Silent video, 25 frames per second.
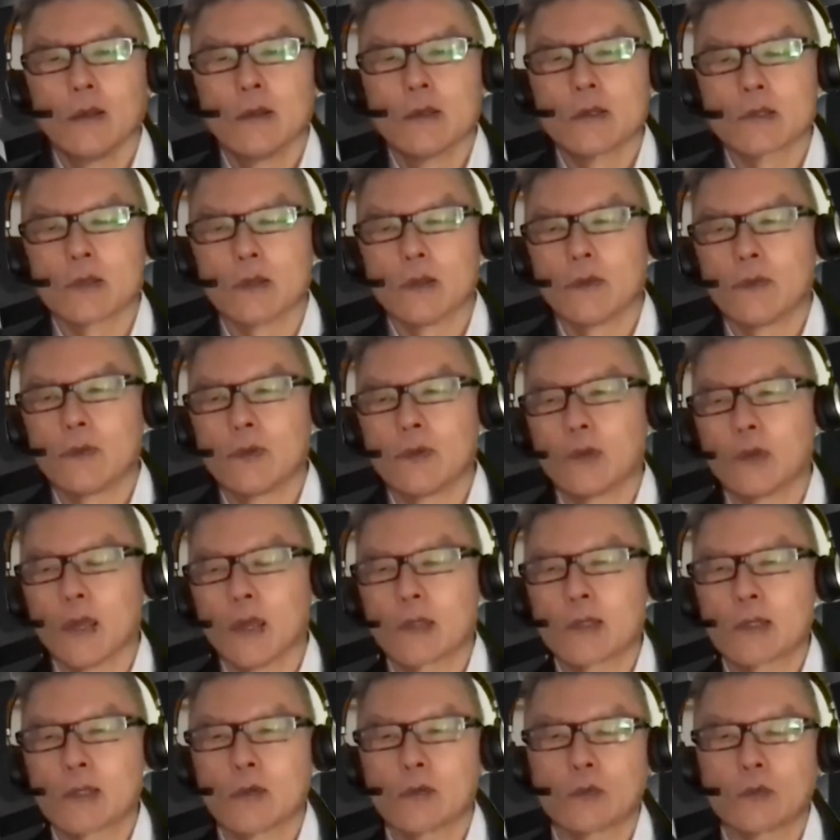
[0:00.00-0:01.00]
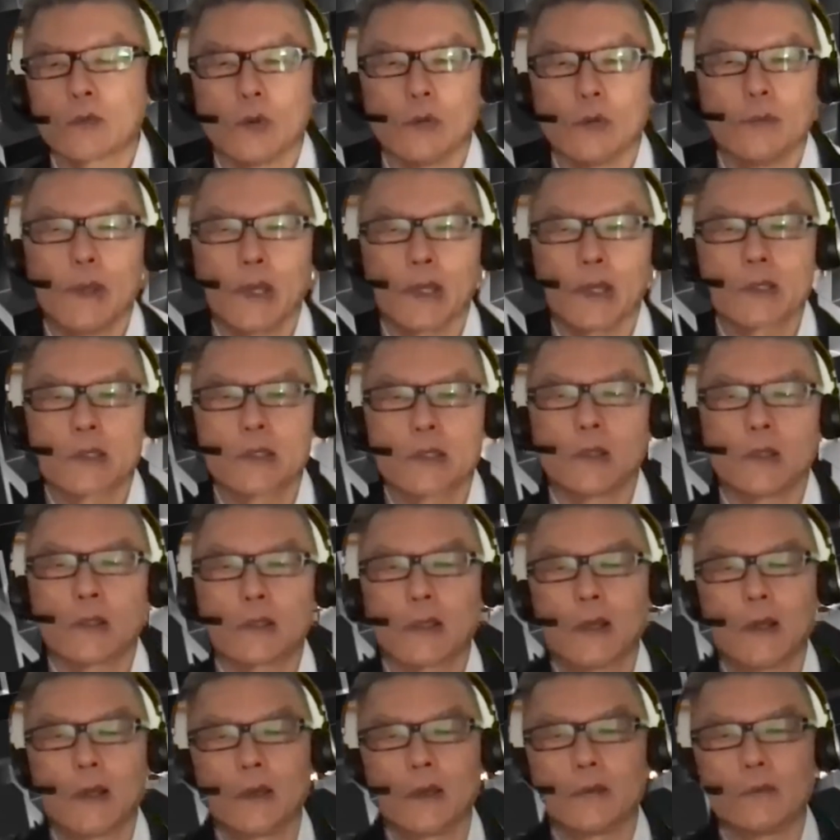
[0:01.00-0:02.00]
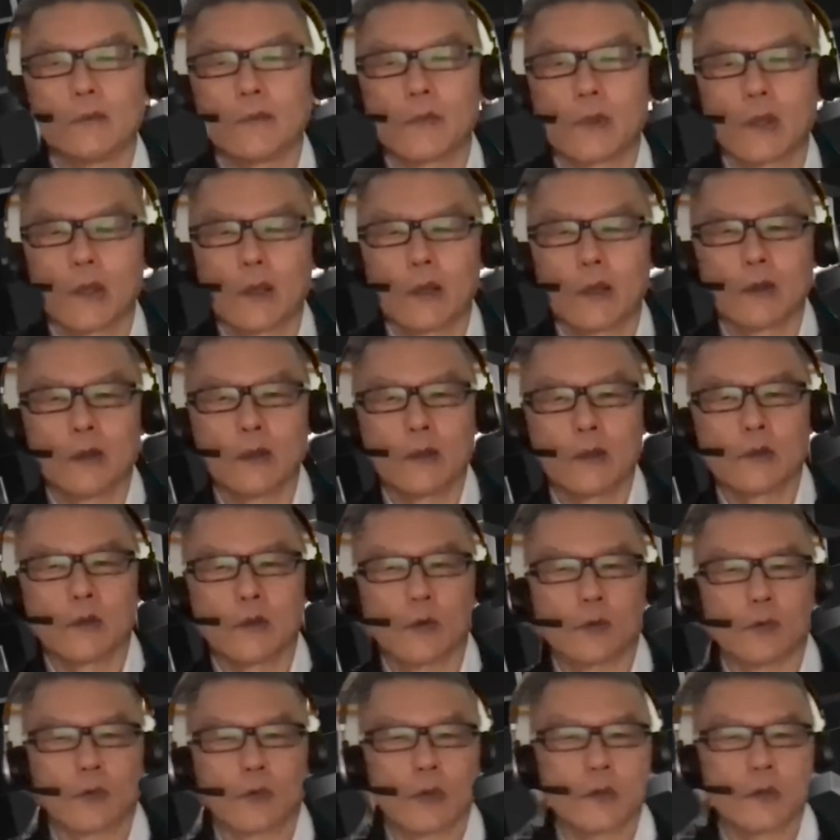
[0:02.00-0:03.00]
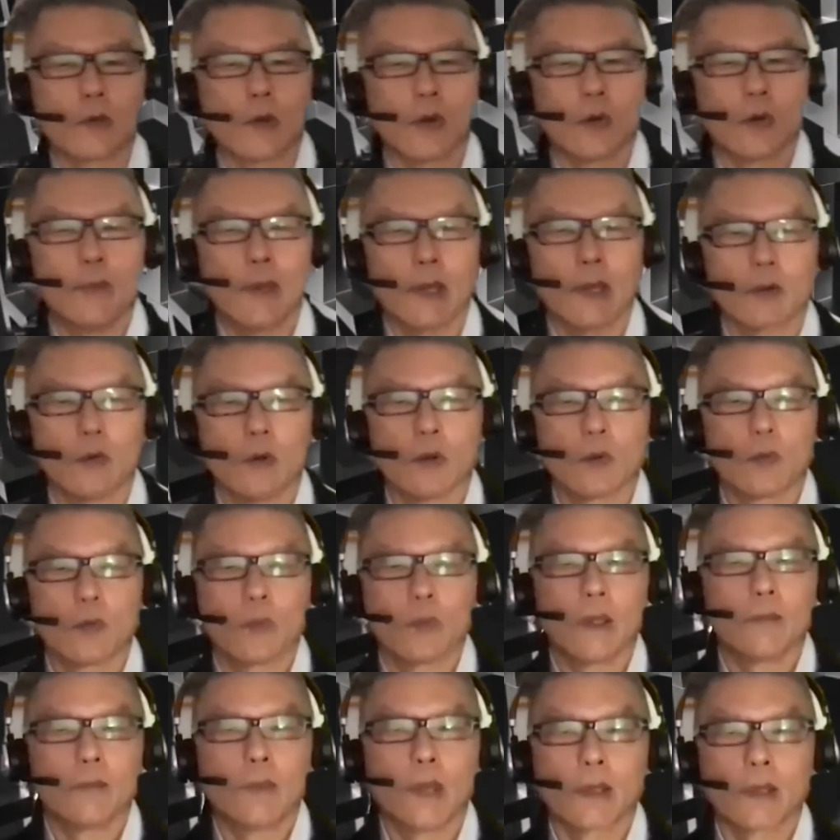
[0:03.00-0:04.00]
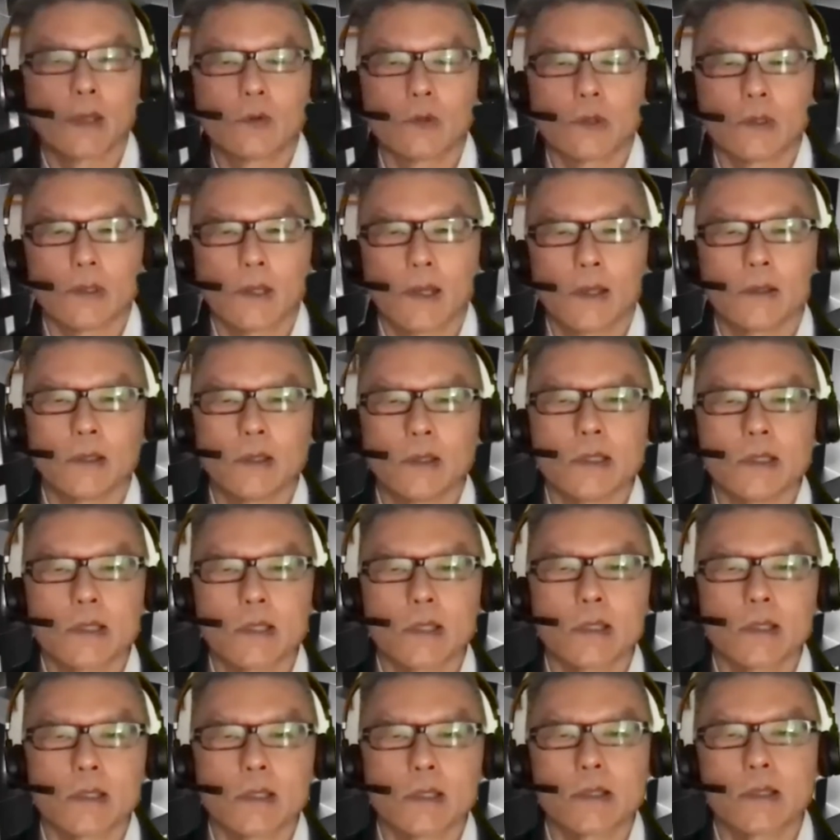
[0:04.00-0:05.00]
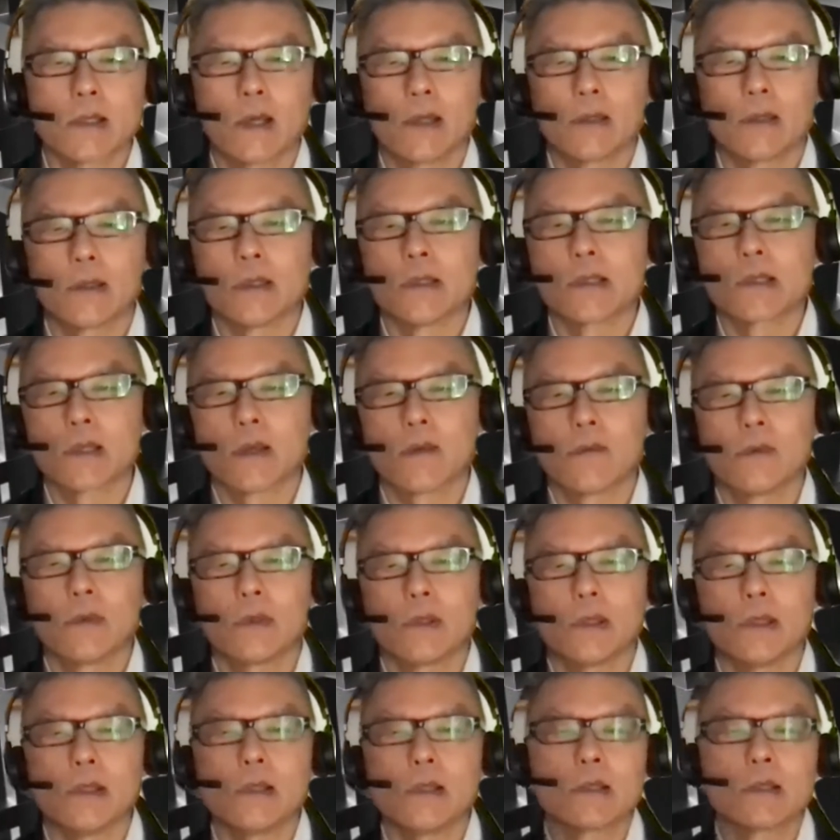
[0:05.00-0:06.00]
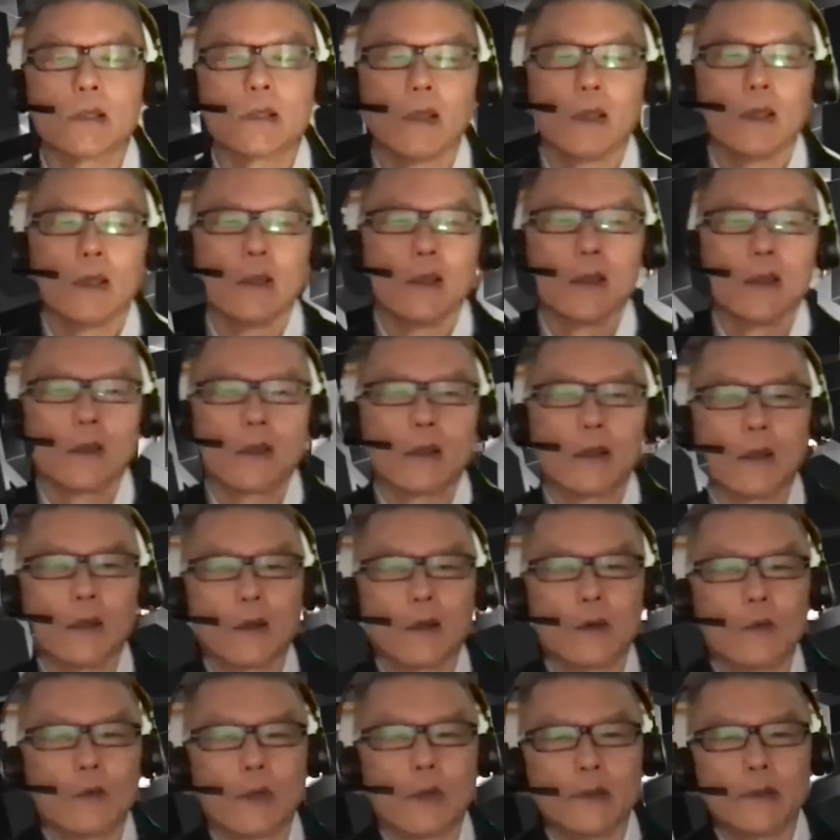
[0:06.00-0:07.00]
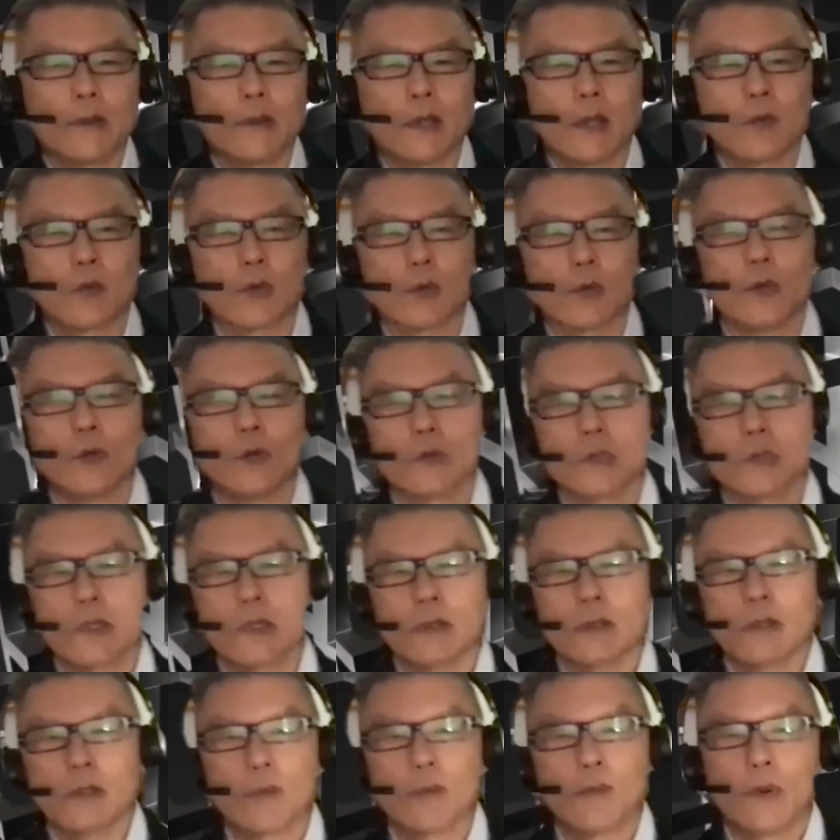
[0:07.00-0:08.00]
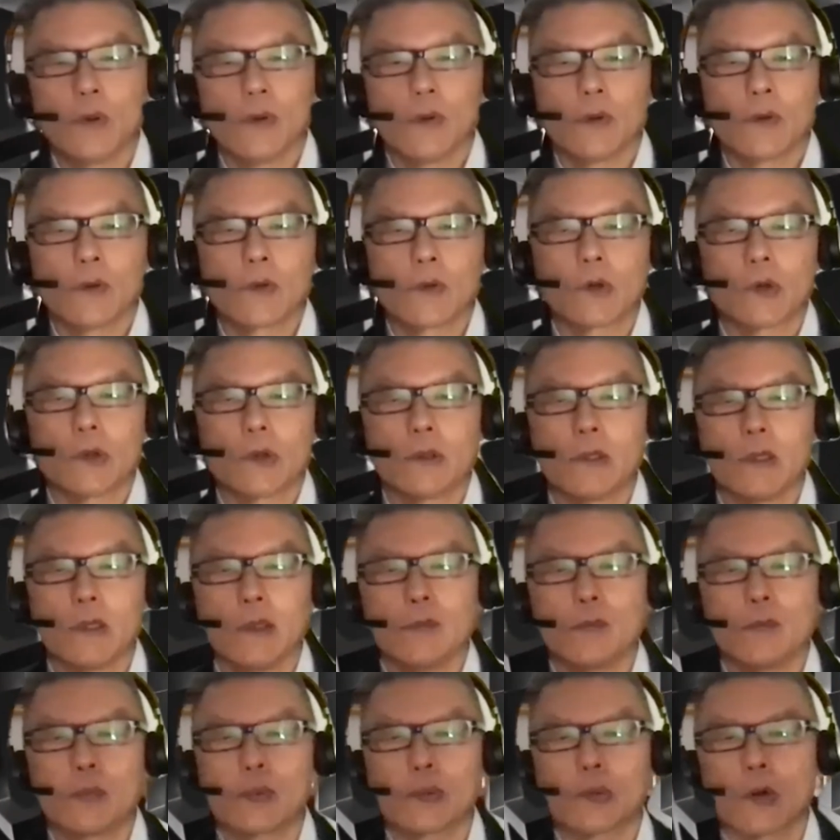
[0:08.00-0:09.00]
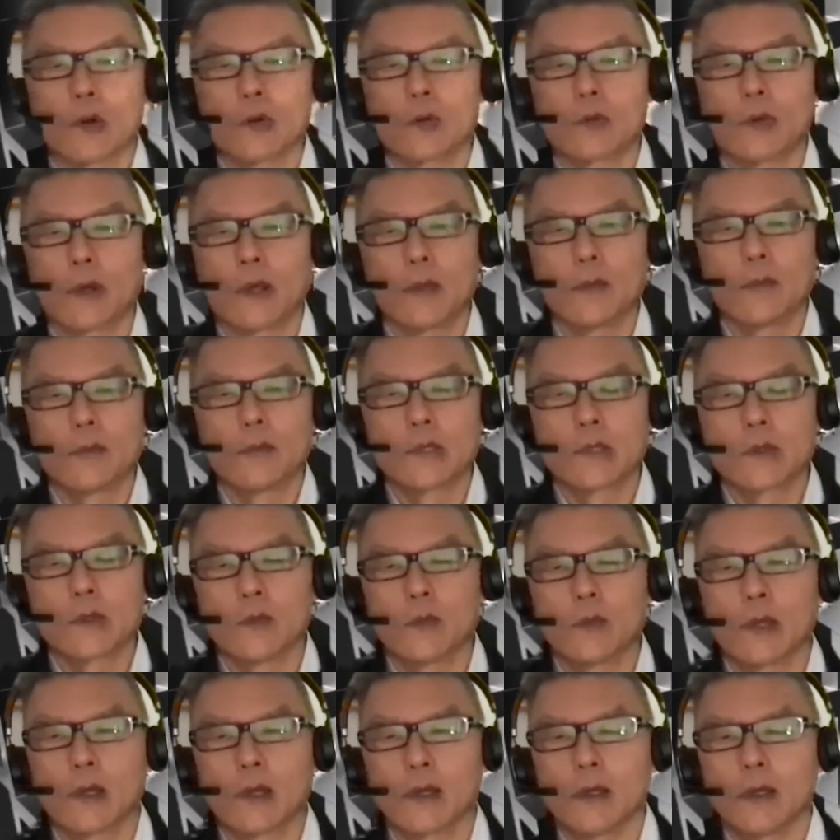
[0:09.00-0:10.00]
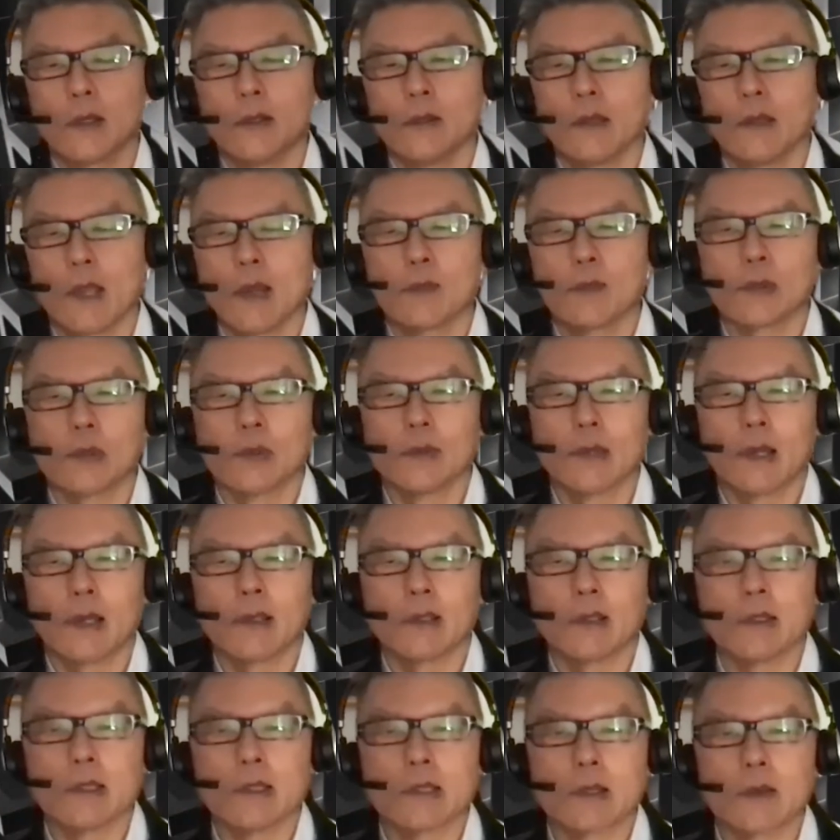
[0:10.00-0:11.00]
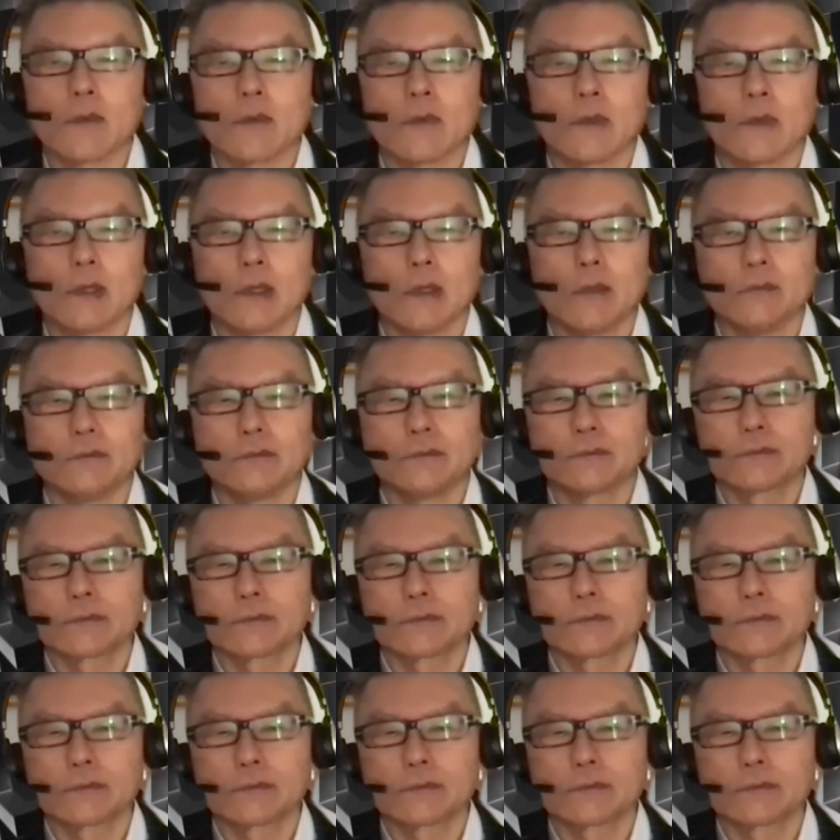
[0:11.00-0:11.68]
So if you actually roll back the time, you go back all the way back to the 1960s, 1970s, when they were launching the Apollo 13 program somewhere in April 1970.